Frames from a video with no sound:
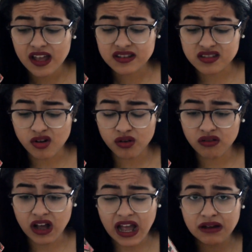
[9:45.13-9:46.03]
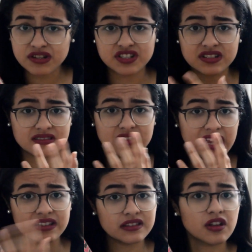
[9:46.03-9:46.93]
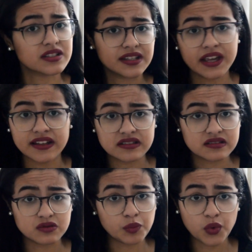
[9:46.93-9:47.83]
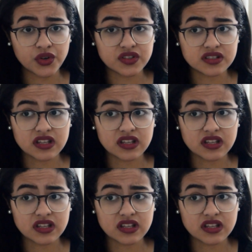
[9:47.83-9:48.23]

So I did not get the point.